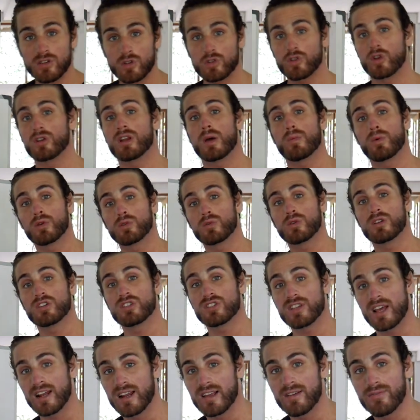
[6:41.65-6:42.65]
So that will do the
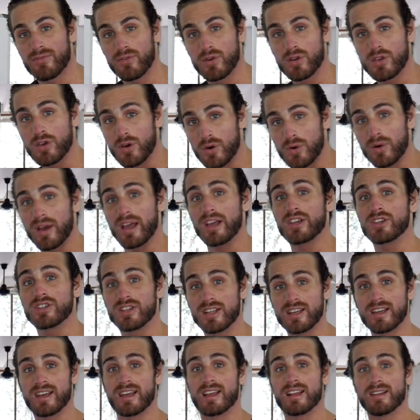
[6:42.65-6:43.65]
selling for you
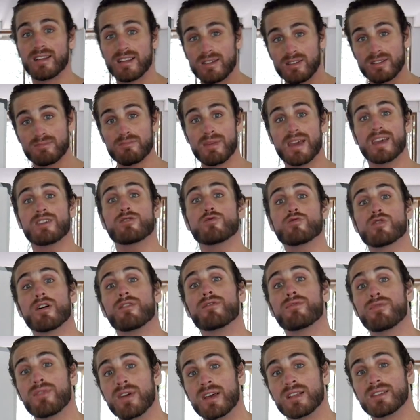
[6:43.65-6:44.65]
actually and make you
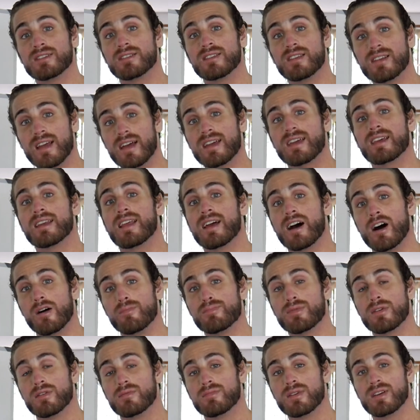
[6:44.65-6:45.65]
convinced that I can
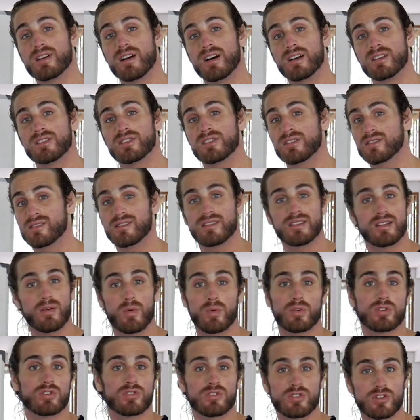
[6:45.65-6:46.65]
help you, because that
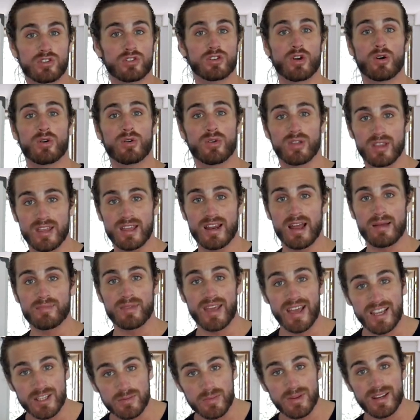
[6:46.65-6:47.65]
will just show you that I'm
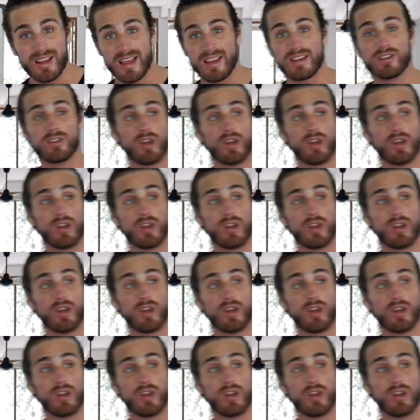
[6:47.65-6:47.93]
the expert and